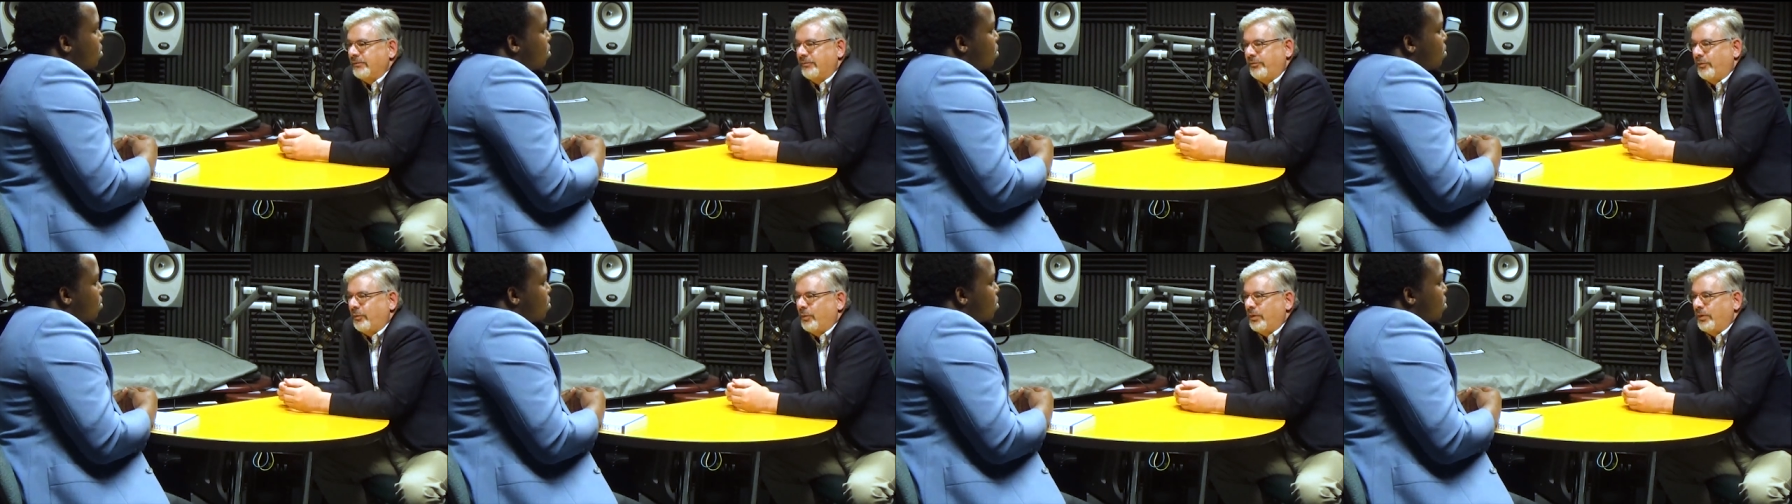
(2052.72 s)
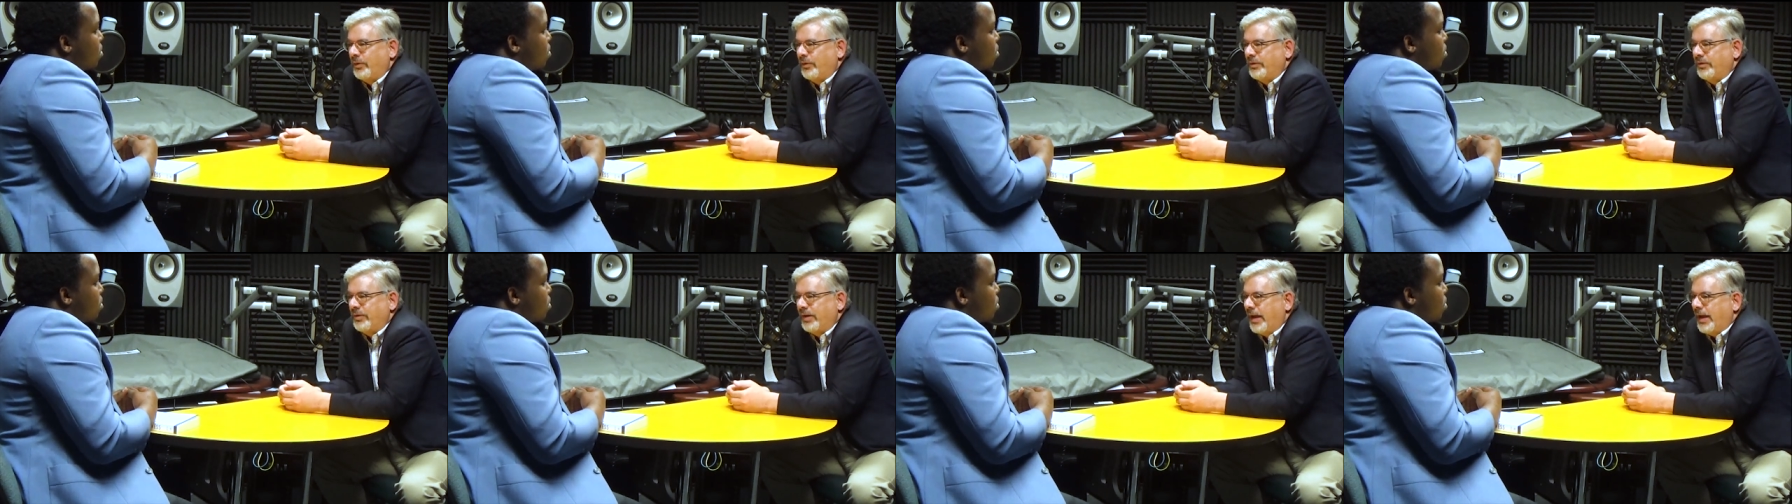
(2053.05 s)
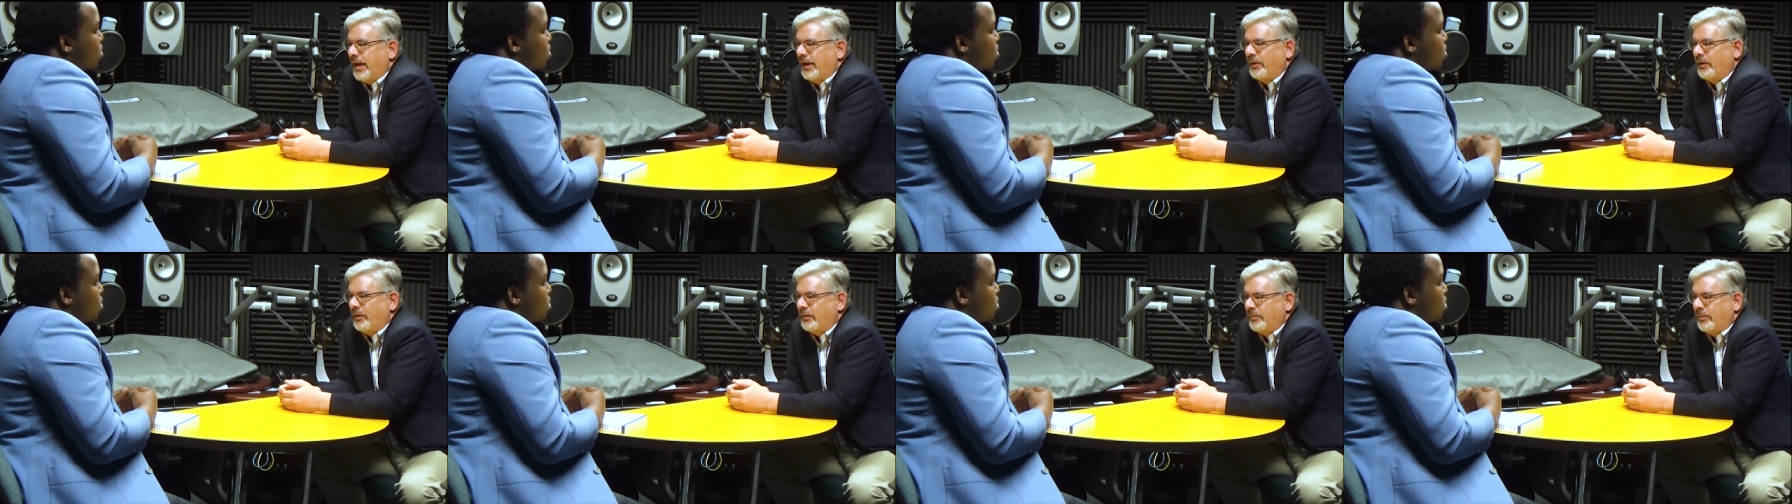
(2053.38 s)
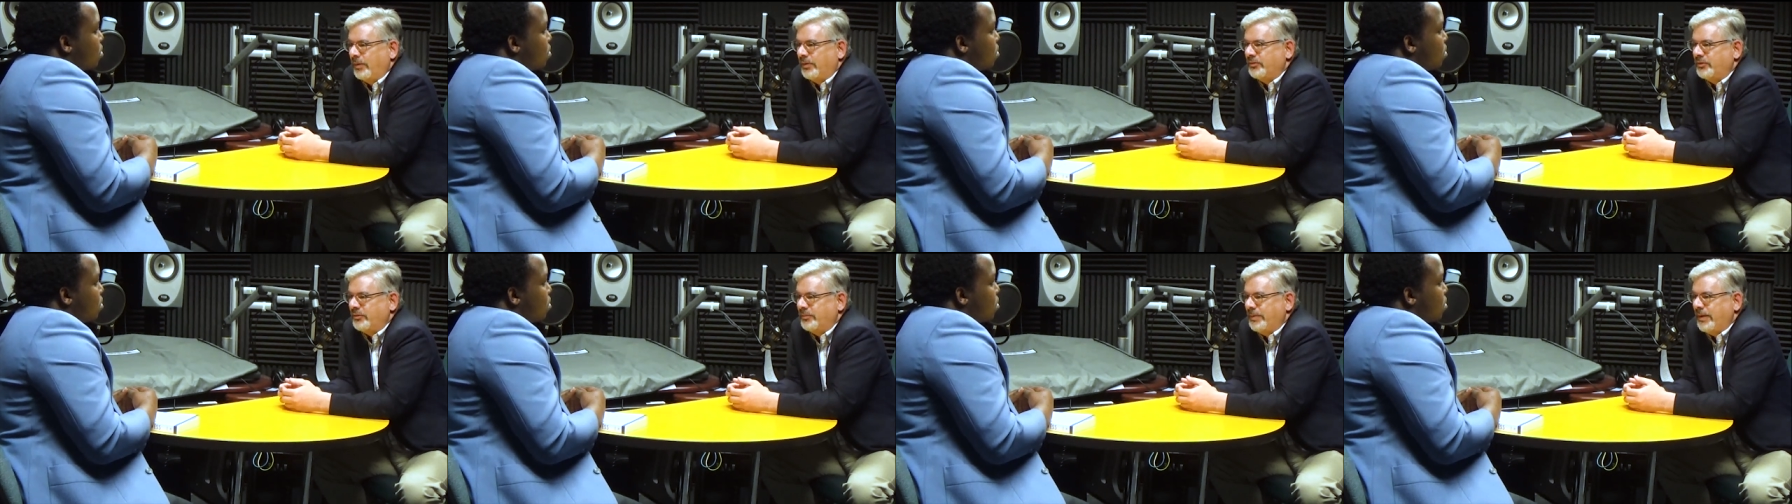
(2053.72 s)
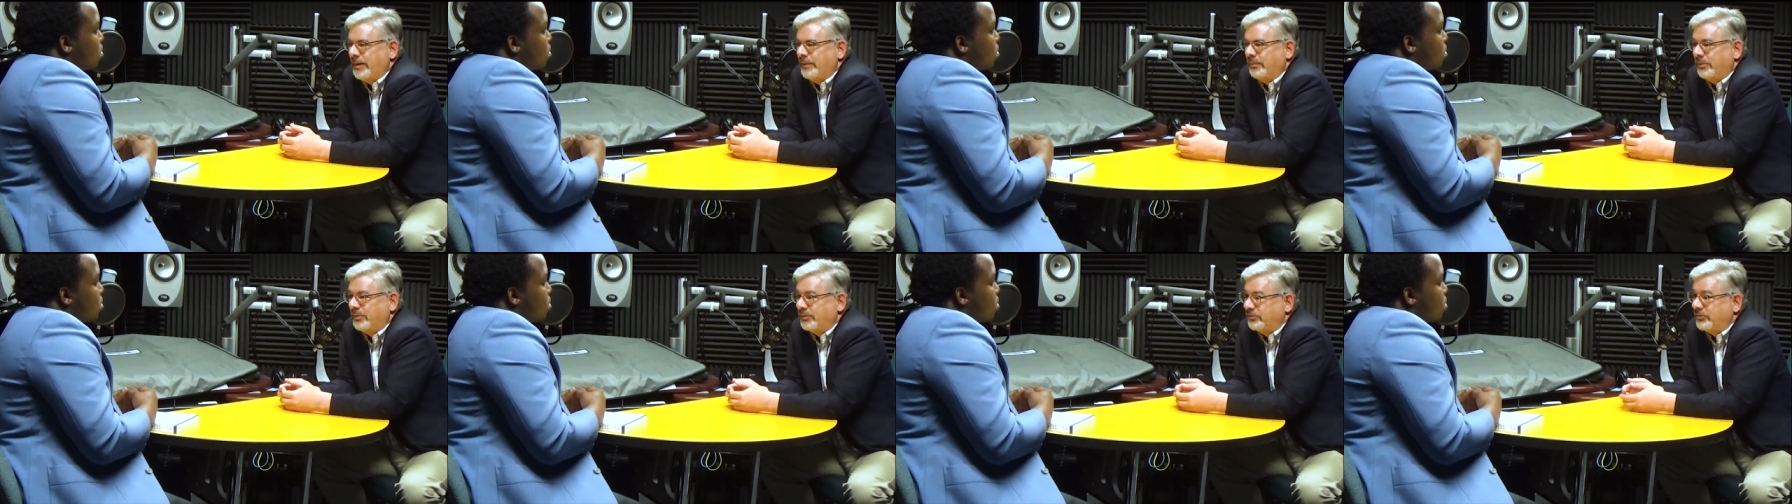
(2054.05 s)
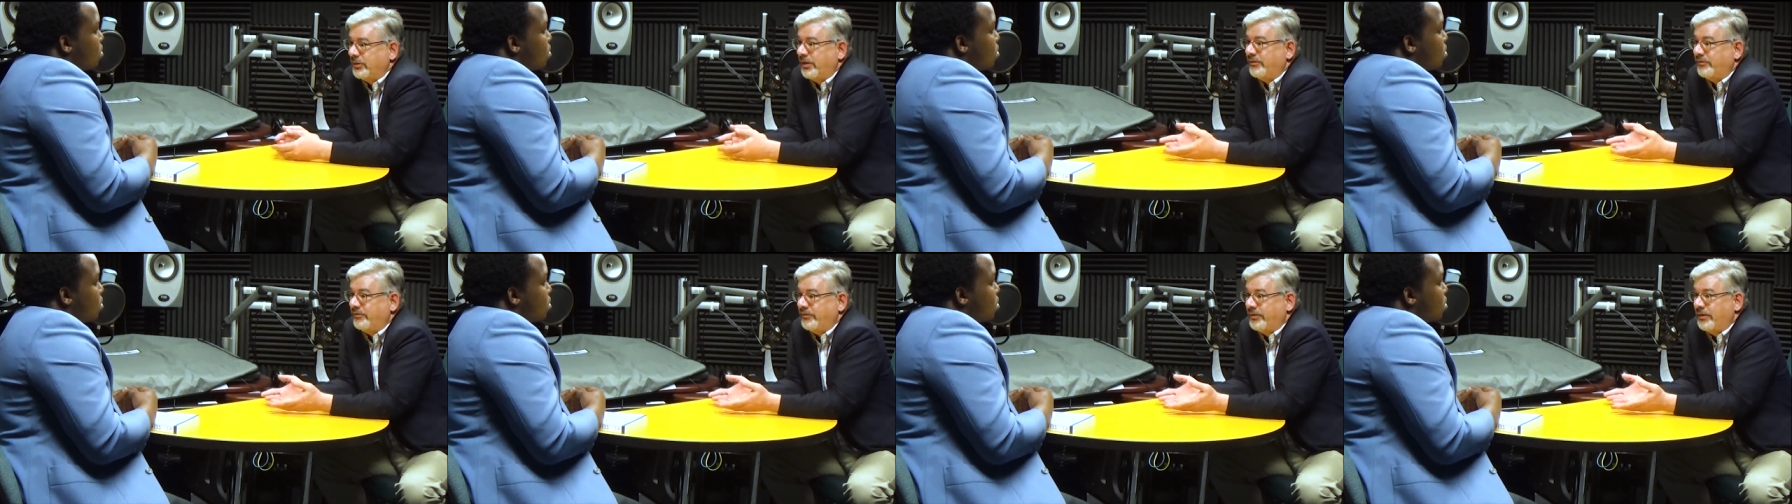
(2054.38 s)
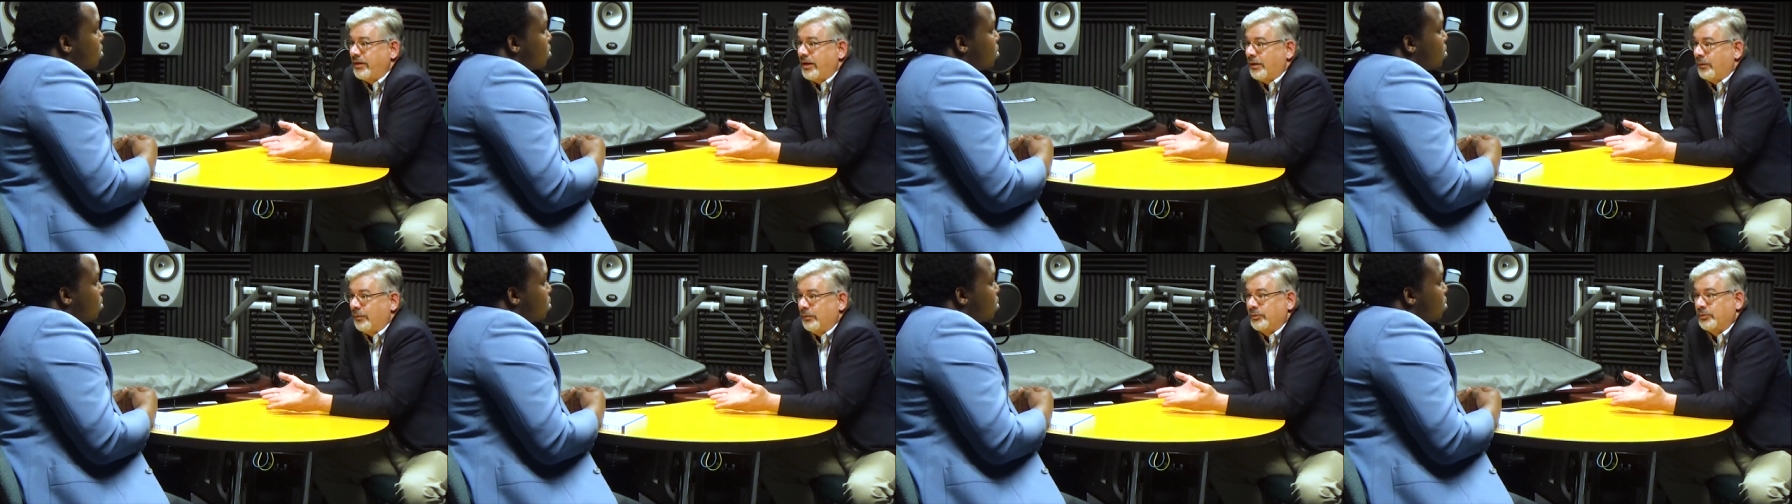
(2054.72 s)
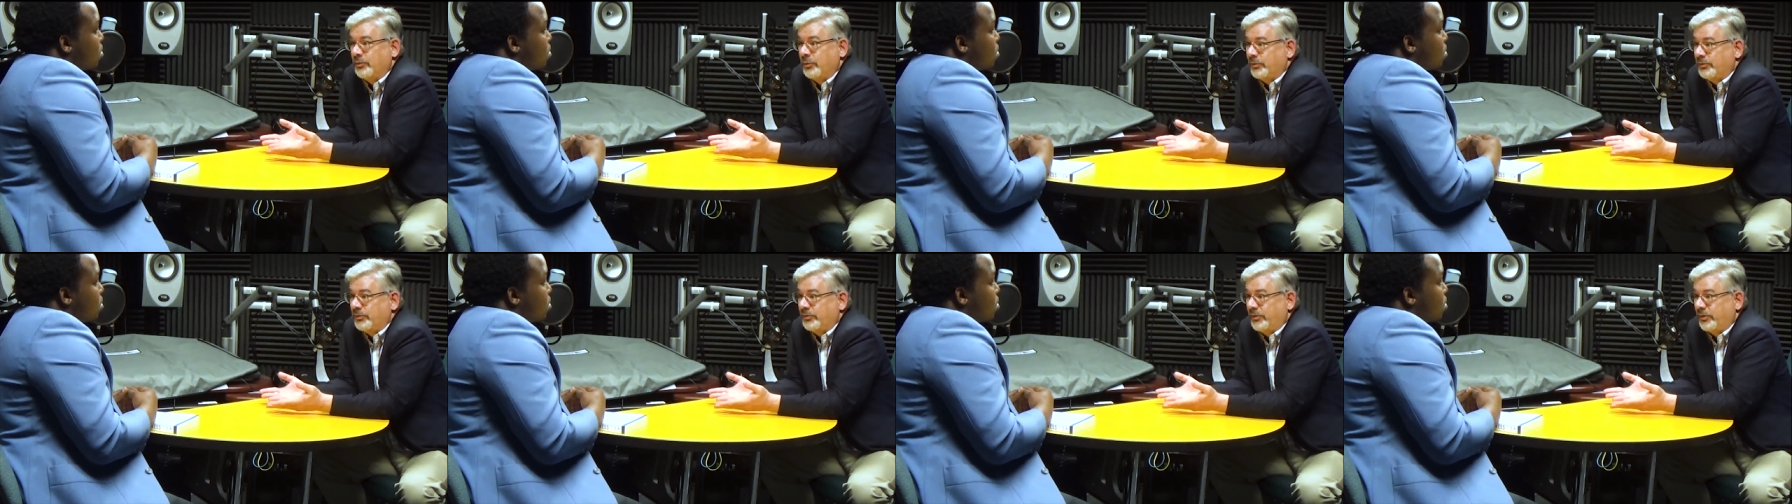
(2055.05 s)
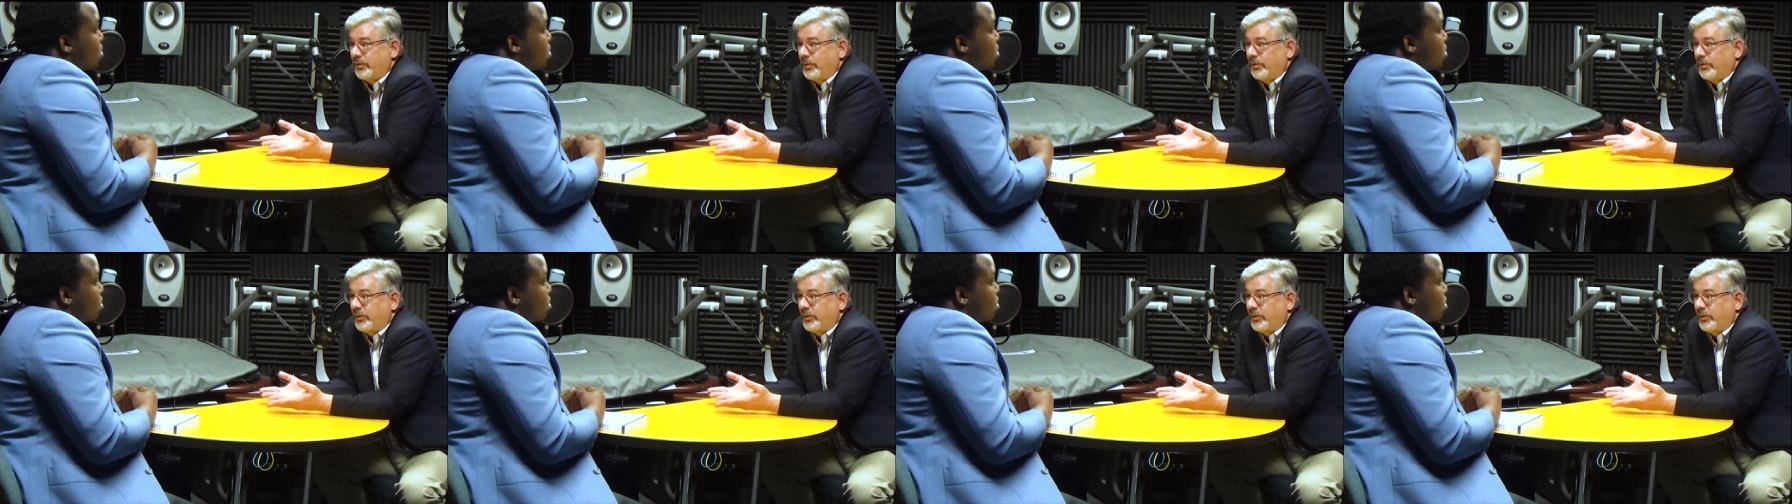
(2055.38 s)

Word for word: afford to hire a bunch of people and try to figure out which ones are